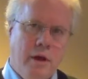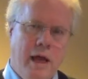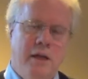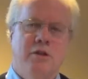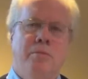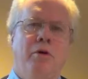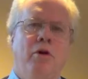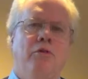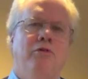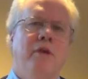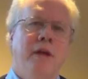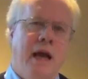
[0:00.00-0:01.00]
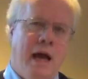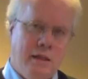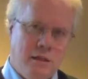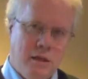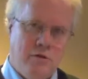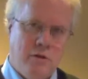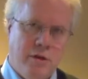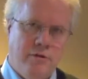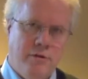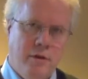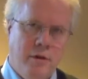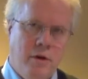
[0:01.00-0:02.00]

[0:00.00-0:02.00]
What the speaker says: as opposed to God's interest.